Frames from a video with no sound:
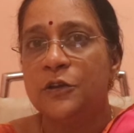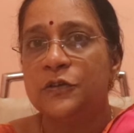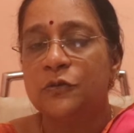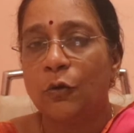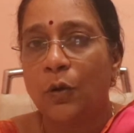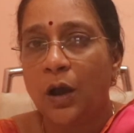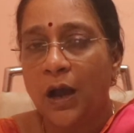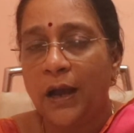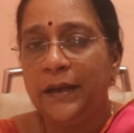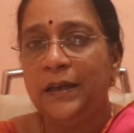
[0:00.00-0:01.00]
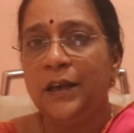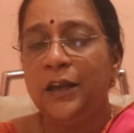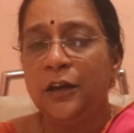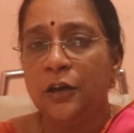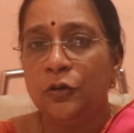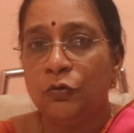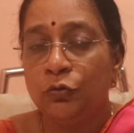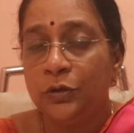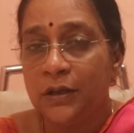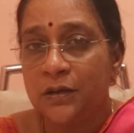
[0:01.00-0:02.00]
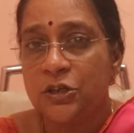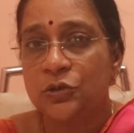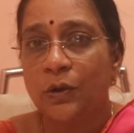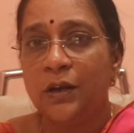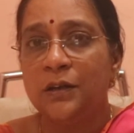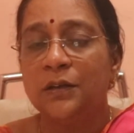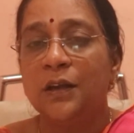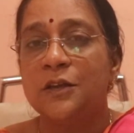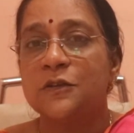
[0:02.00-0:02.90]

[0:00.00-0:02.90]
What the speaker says: So kindly do the ritual.